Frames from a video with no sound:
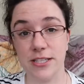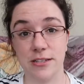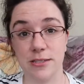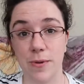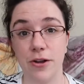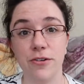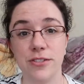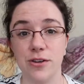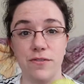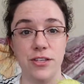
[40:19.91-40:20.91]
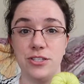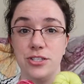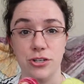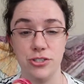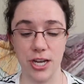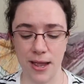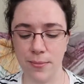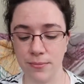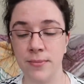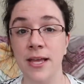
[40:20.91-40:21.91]
It's on Sparkle, so if this is your
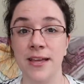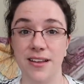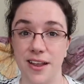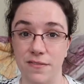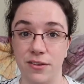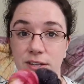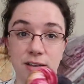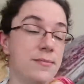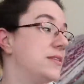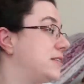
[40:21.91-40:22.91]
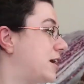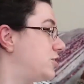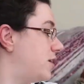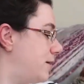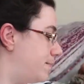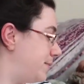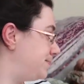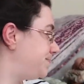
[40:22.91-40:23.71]
jam, definitely come and snatch it up.